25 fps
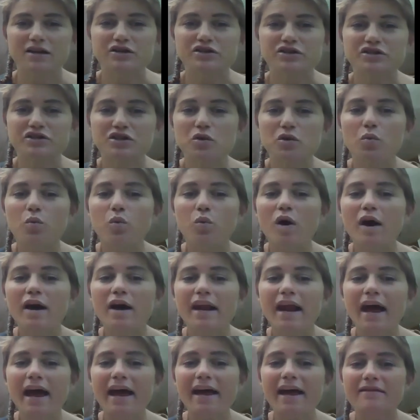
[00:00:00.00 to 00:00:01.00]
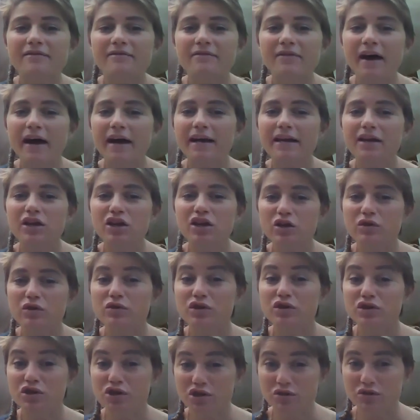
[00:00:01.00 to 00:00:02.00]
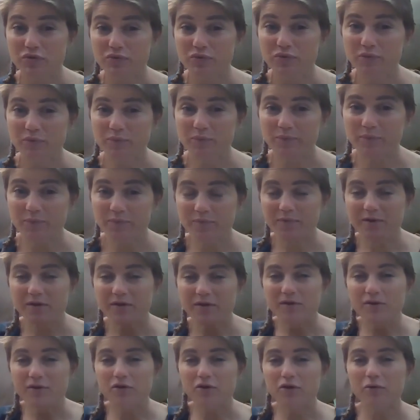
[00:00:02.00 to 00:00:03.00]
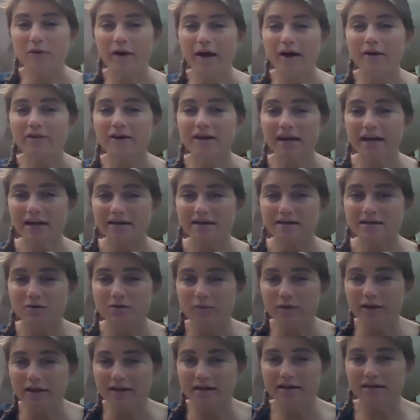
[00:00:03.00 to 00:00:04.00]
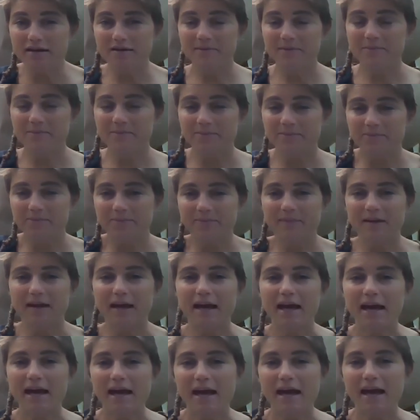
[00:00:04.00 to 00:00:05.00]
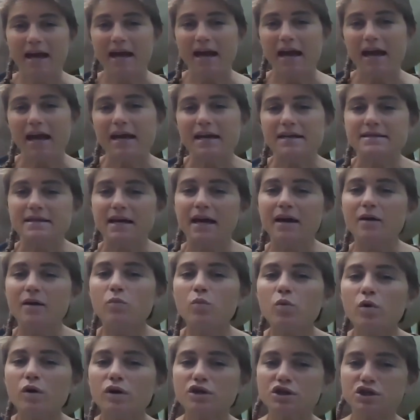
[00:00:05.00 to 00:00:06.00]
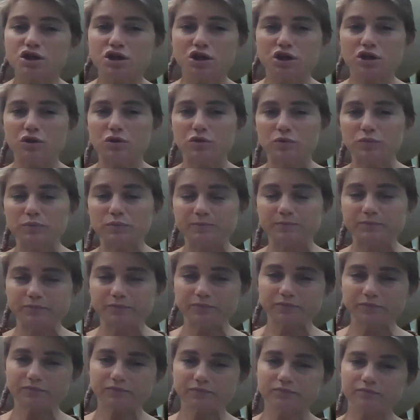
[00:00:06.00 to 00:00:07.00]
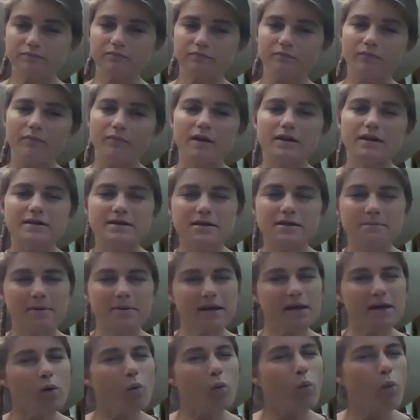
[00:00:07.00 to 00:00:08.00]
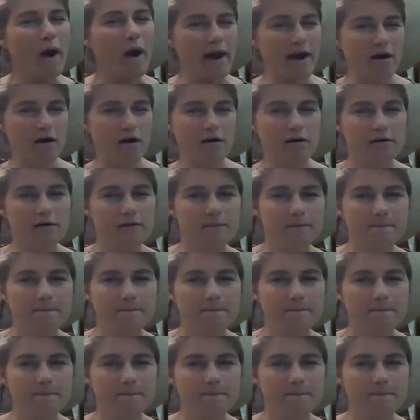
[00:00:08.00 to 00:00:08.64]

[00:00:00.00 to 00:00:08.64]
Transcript: So what I invite you to do throughout the next week is I want you to be aware,